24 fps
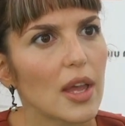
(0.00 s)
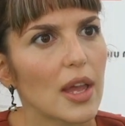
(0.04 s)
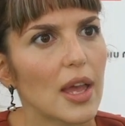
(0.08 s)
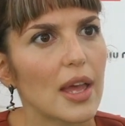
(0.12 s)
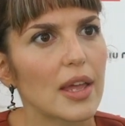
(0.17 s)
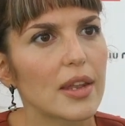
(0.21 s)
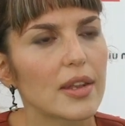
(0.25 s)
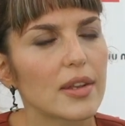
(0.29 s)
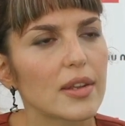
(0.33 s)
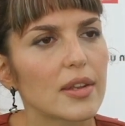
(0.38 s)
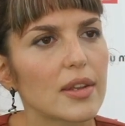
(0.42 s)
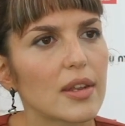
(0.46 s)

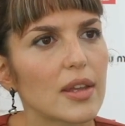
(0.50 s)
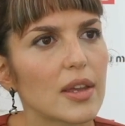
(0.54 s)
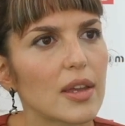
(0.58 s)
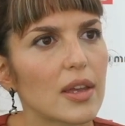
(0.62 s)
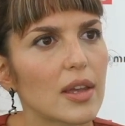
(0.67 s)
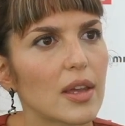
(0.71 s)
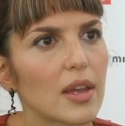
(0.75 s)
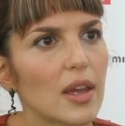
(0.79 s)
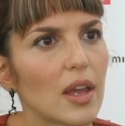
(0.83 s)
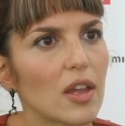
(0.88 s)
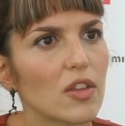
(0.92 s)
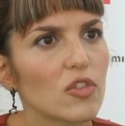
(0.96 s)

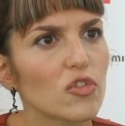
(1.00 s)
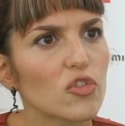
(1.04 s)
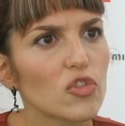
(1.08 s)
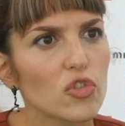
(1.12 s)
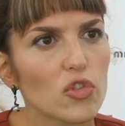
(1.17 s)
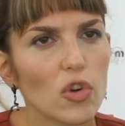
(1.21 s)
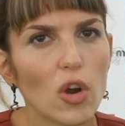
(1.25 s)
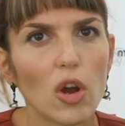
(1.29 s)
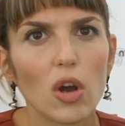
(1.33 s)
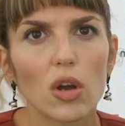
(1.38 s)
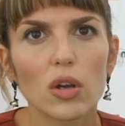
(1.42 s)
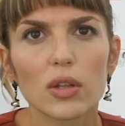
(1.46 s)
and
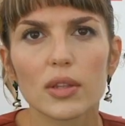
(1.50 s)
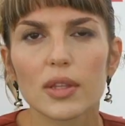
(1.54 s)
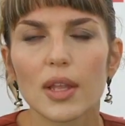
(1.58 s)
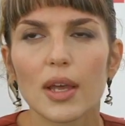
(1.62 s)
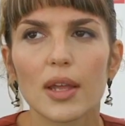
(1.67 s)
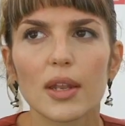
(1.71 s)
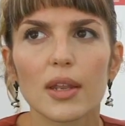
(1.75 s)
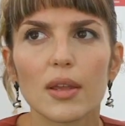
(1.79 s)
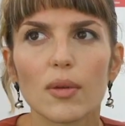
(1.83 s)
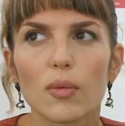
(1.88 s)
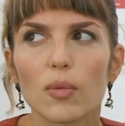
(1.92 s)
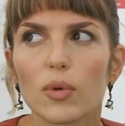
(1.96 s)
strong
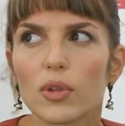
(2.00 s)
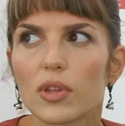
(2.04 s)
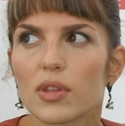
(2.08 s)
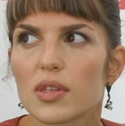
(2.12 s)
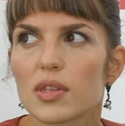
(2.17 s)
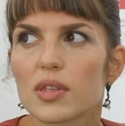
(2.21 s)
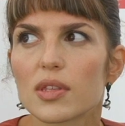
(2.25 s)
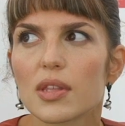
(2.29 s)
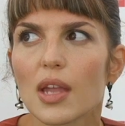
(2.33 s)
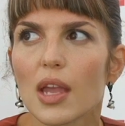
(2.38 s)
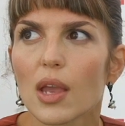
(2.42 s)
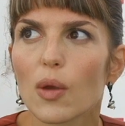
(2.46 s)
that it would
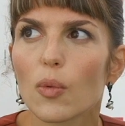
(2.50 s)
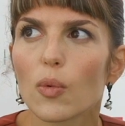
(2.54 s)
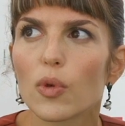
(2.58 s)
stay